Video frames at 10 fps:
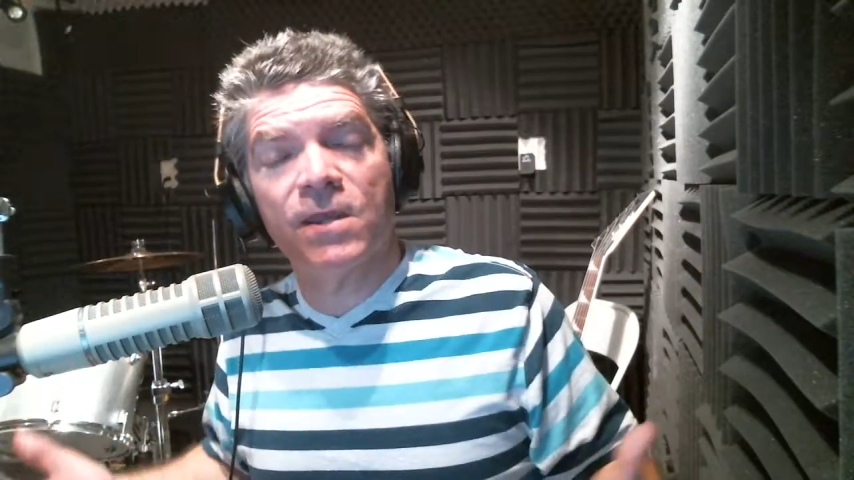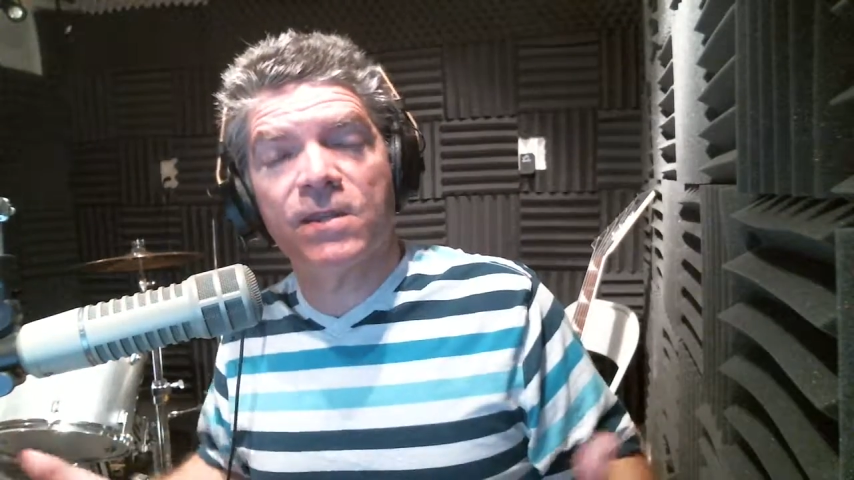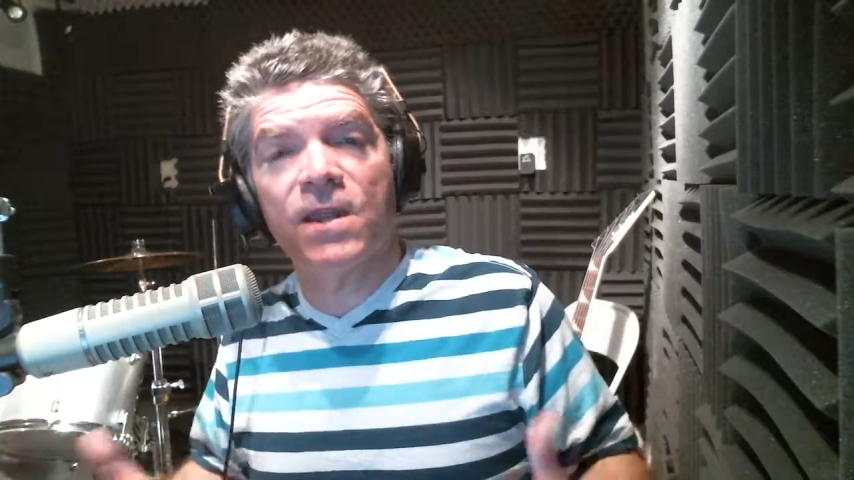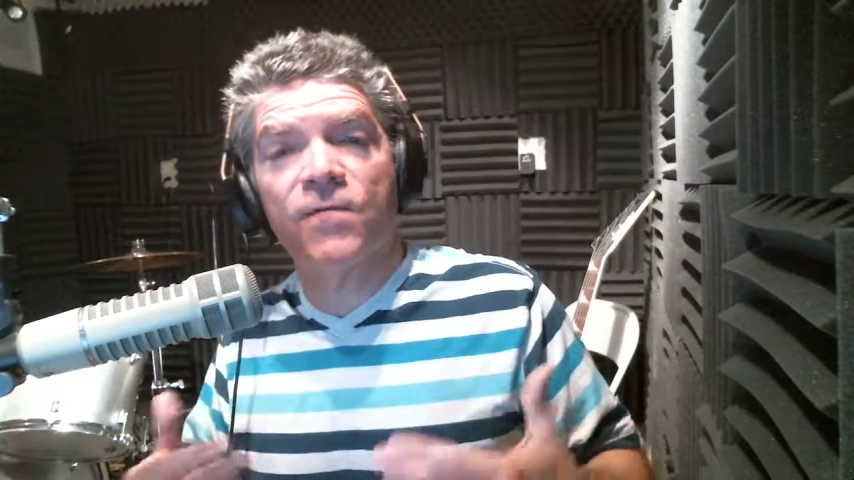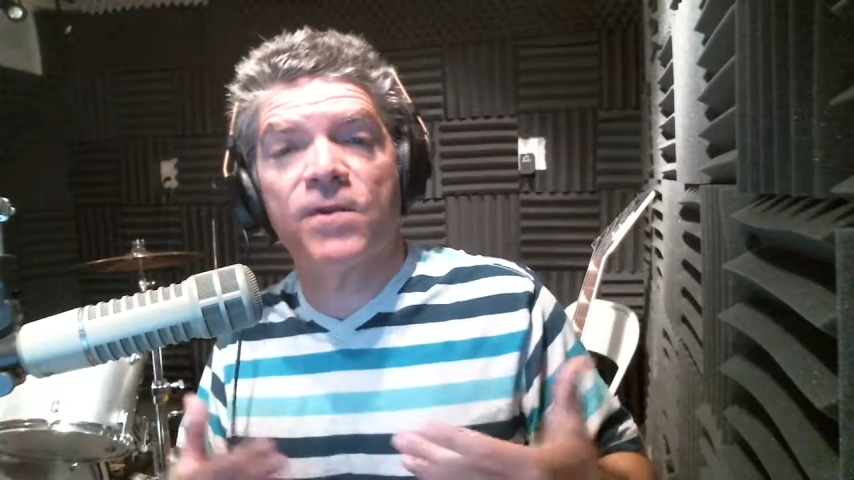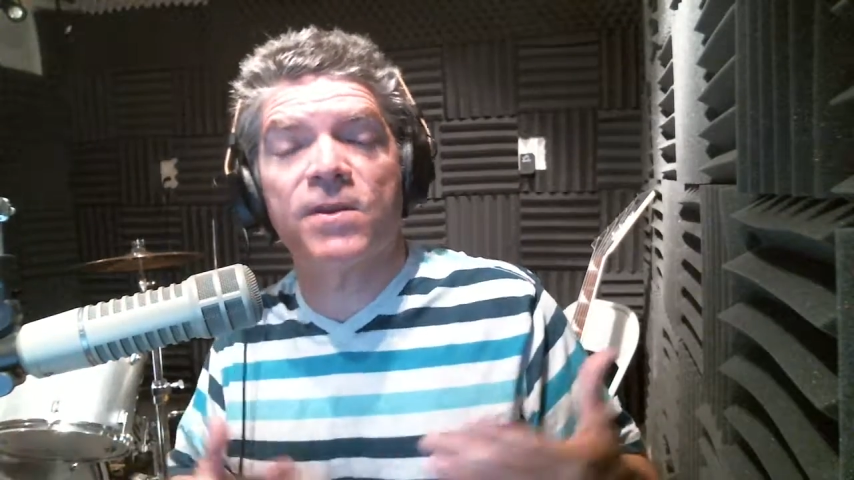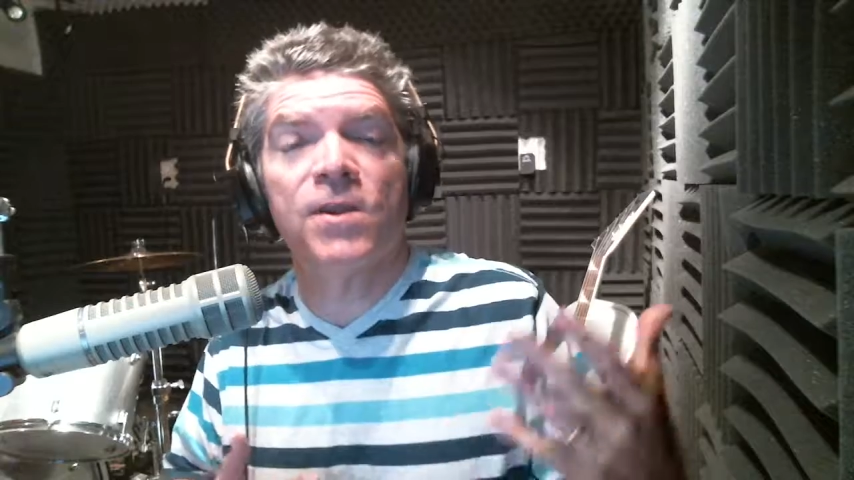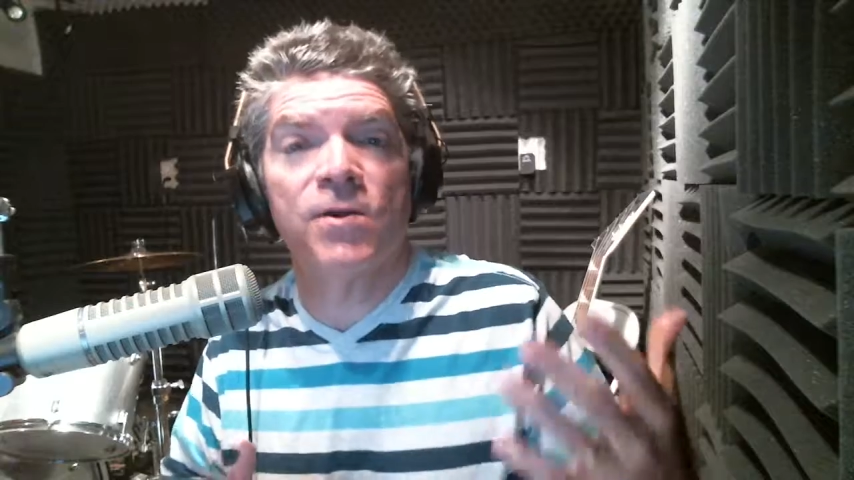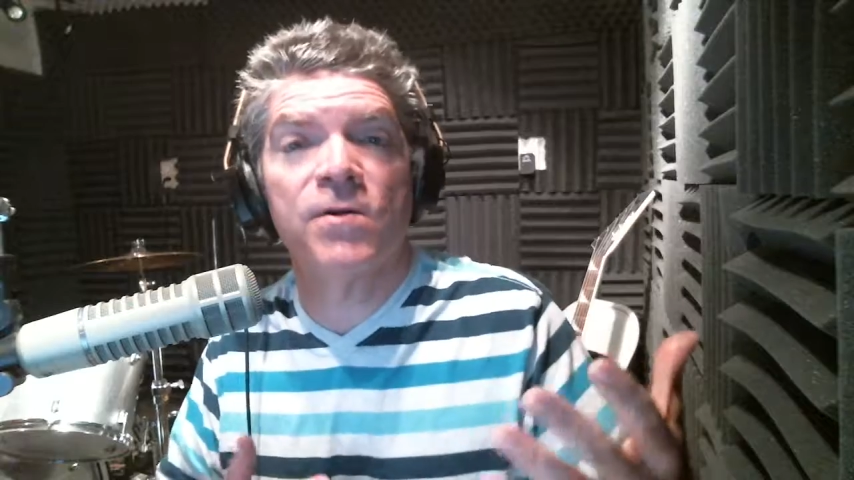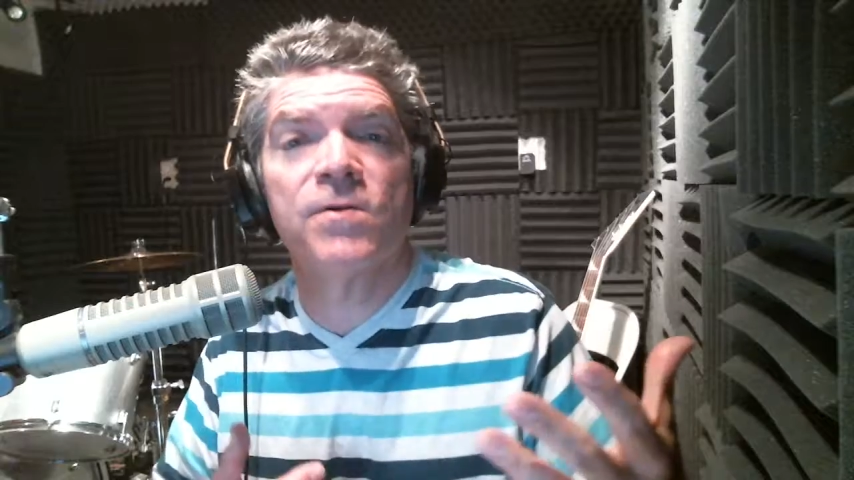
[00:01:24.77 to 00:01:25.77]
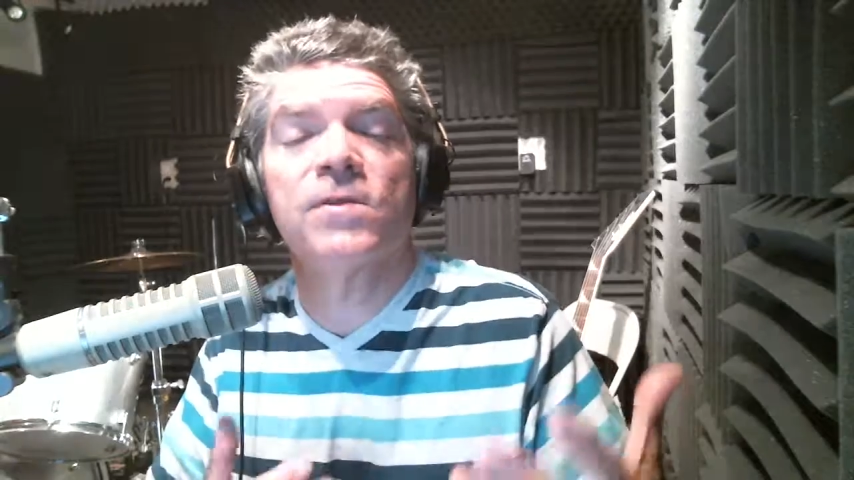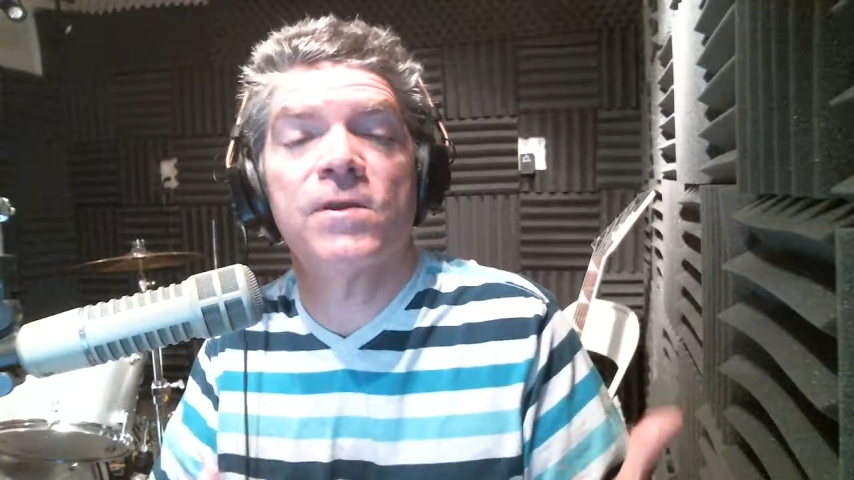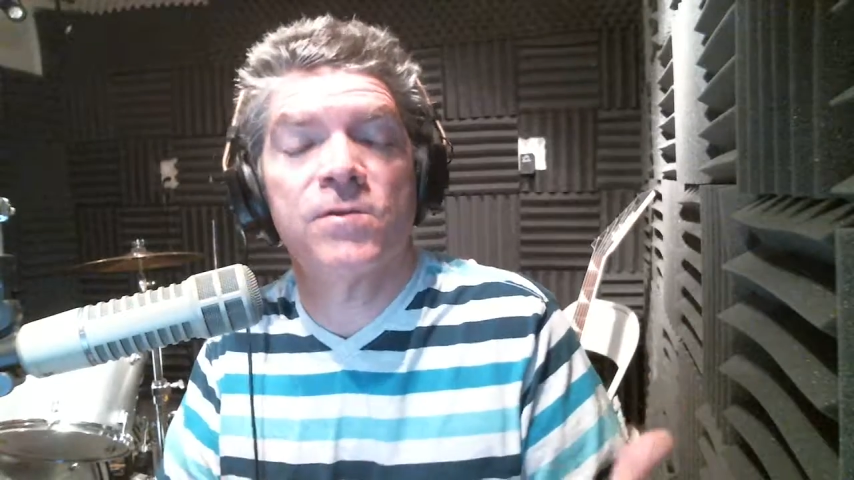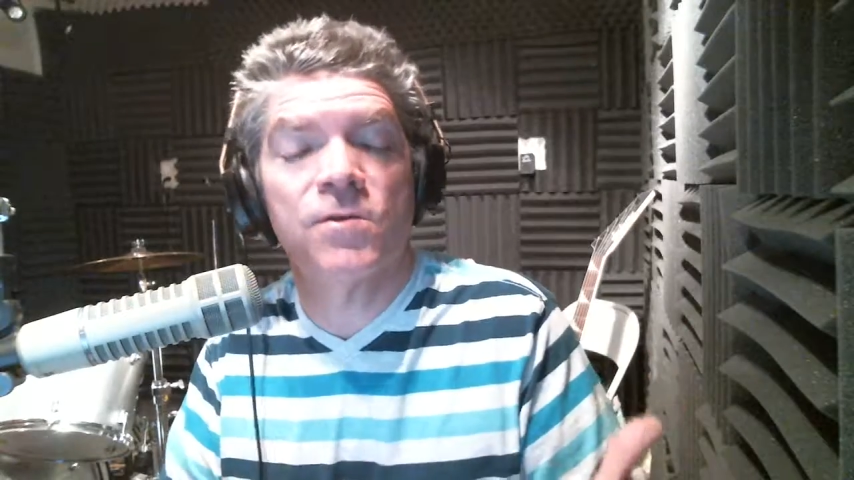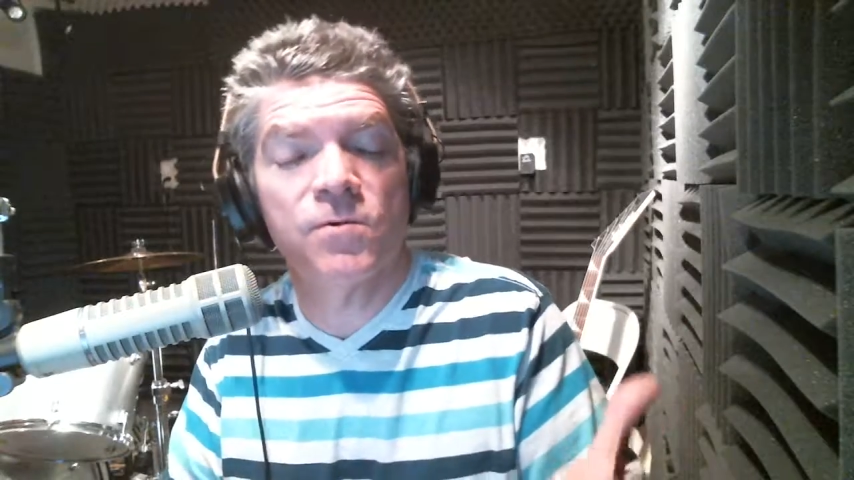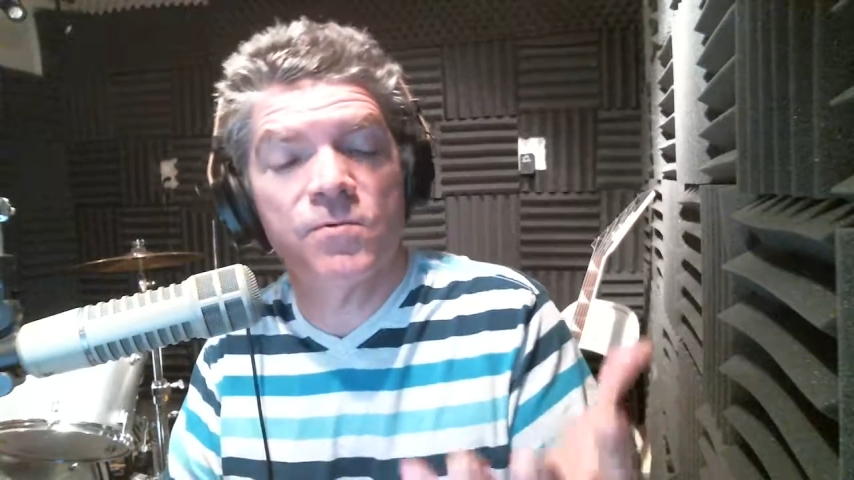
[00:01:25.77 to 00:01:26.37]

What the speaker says: that every year that